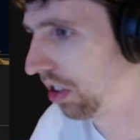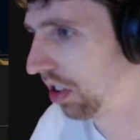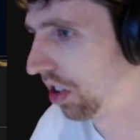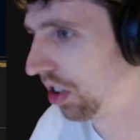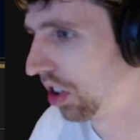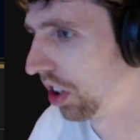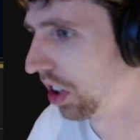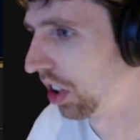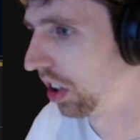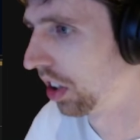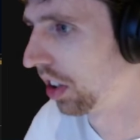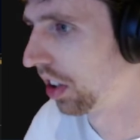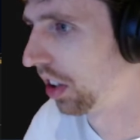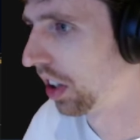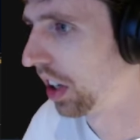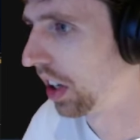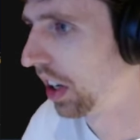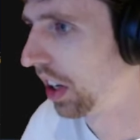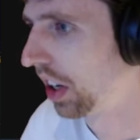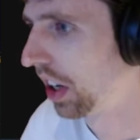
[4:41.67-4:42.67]
Sure.
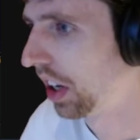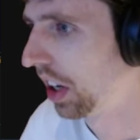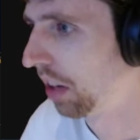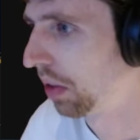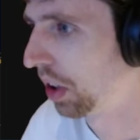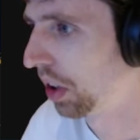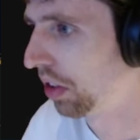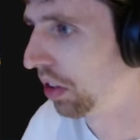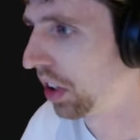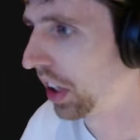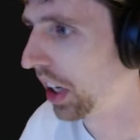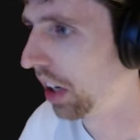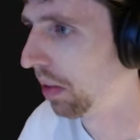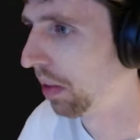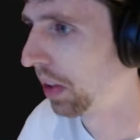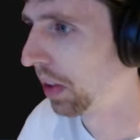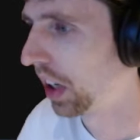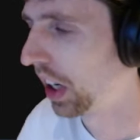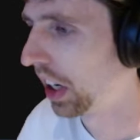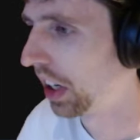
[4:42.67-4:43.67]
Improved Arcane
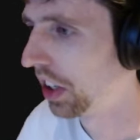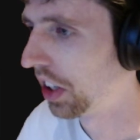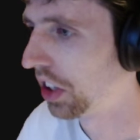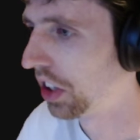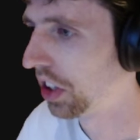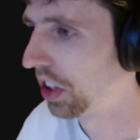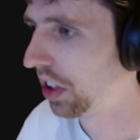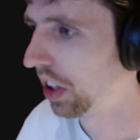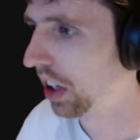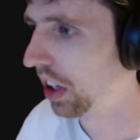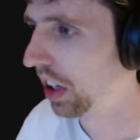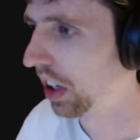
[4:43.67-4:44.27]
Barrage.